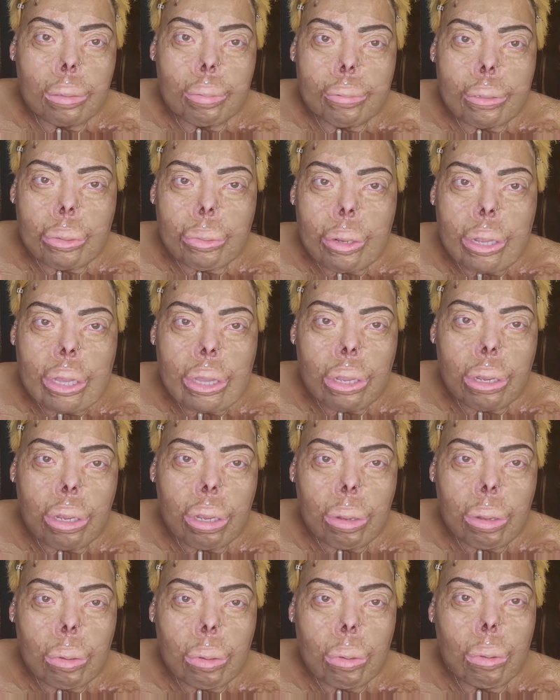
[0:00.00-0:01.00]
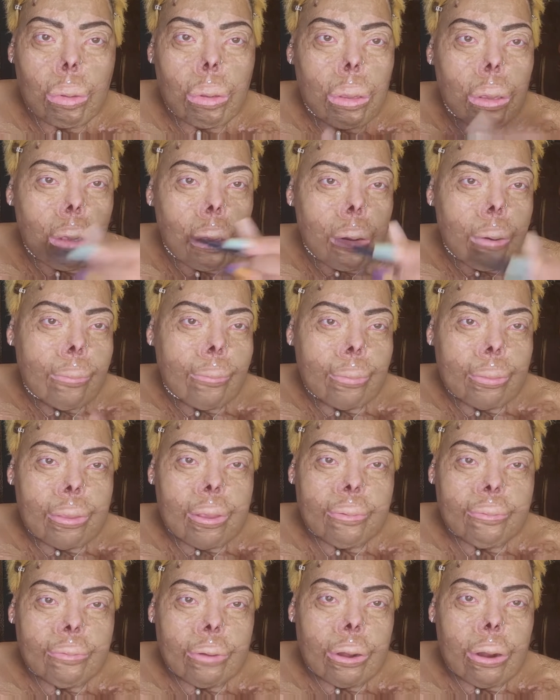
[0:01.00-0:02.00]
between the two
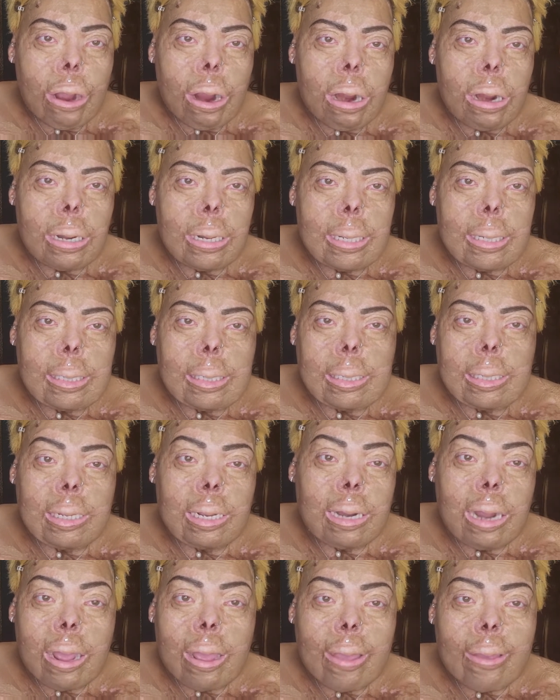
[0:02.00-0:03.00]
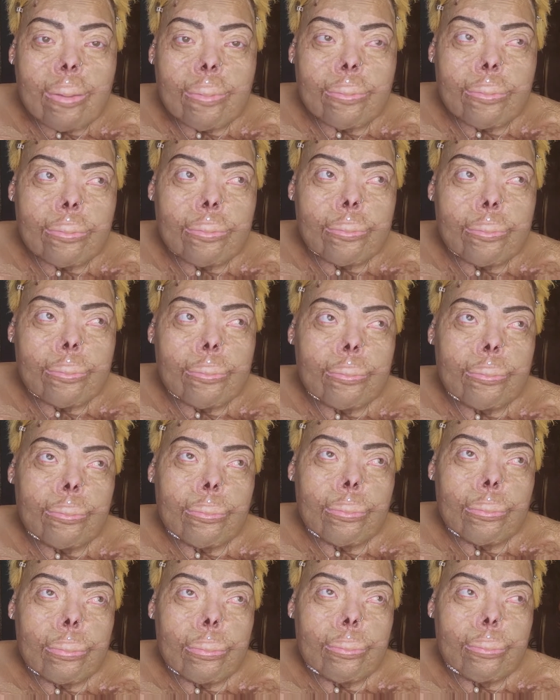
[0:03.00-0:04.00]
different artists, and I have
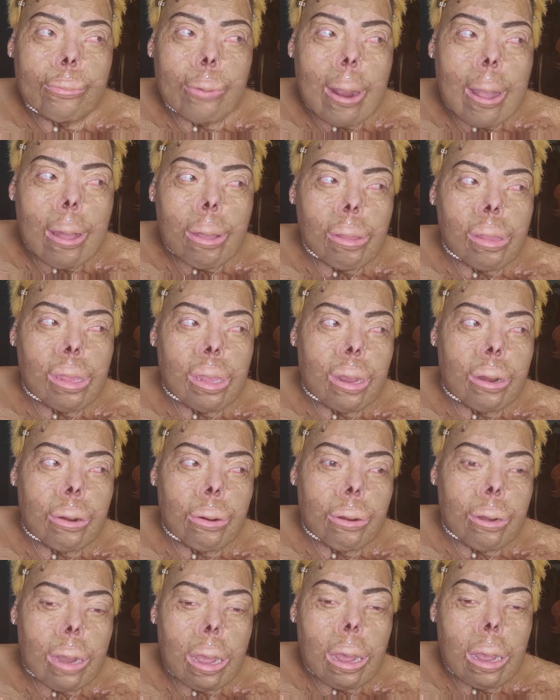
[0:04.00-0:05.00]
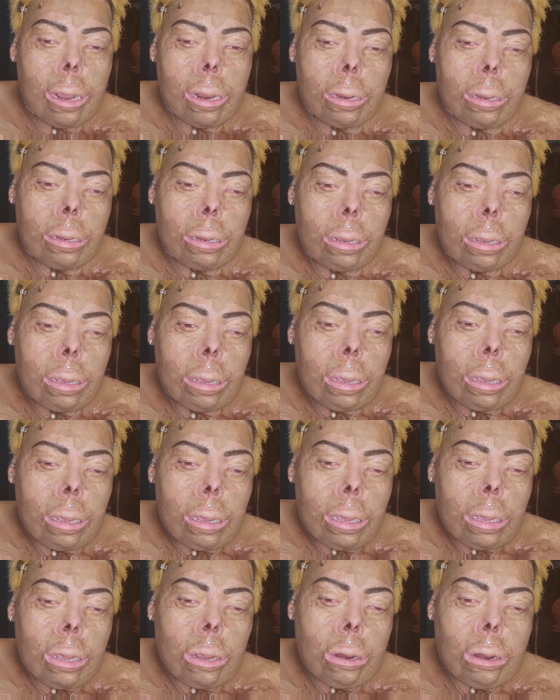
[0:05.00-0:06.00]
brows that are not,
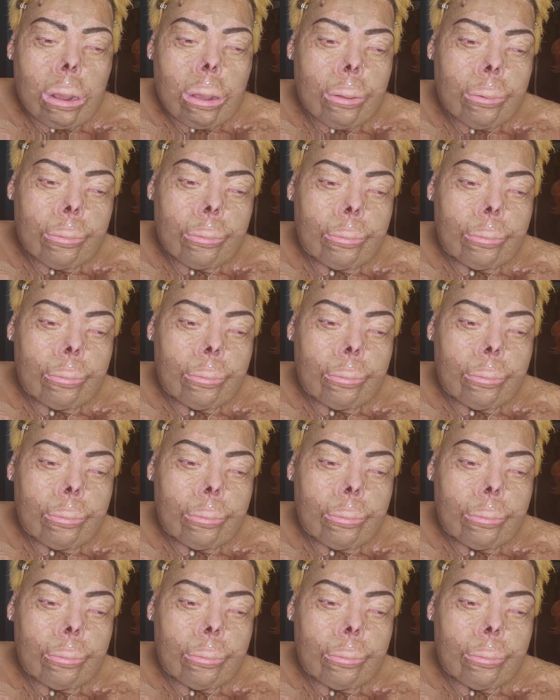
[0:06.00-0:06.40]
you know,